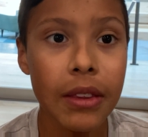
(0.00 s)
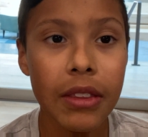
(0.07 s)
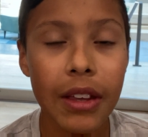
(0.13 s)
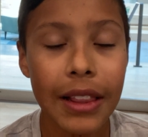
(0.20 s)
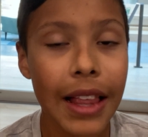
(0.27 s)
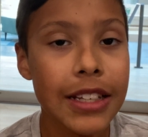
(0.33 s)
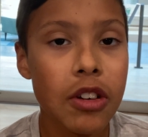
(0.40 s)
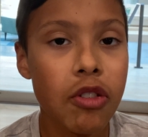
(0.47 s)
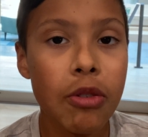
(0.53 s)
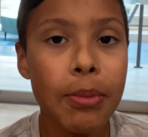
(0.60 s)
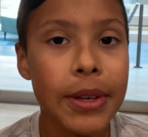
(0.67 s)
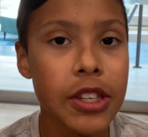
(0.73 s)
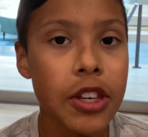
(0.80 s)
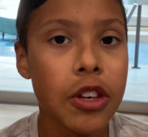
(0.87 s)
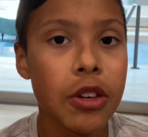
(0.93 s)
the classic
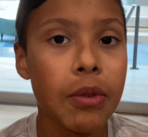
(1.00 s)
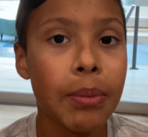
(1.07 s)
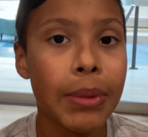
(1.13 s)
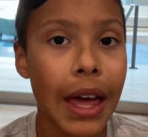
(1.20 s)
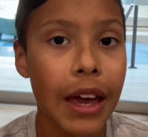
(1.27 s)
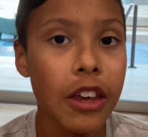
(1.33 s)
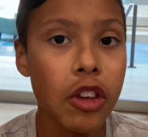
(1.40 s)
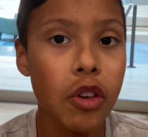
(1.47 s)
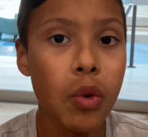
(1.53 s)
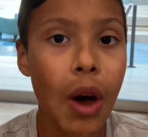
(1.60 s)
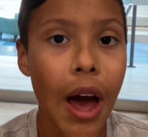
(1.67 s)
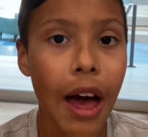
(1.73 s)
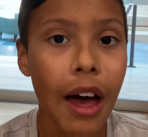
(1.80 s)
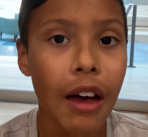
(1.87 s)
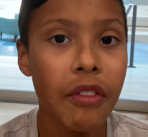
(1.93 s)
Rubik's cube that you
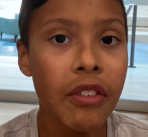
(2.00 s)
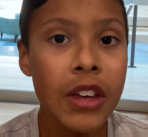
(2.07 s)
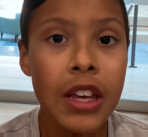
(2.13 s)
have